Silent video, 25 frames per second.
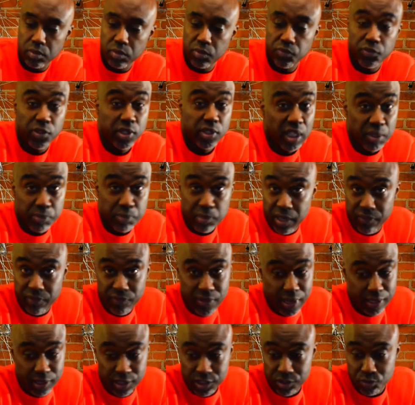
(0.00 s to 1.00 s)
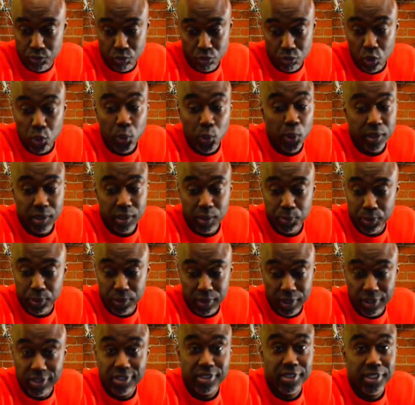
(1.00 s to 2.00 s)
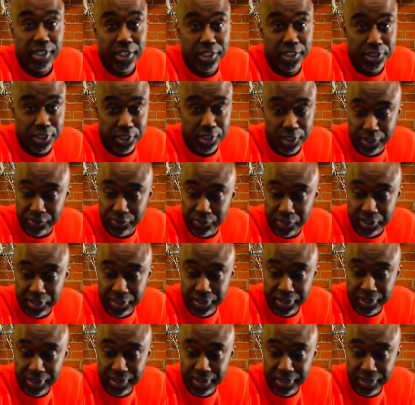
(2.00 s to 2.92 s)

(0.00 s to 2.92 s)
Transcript: Forgive me if I just ruined the pronunciation of it.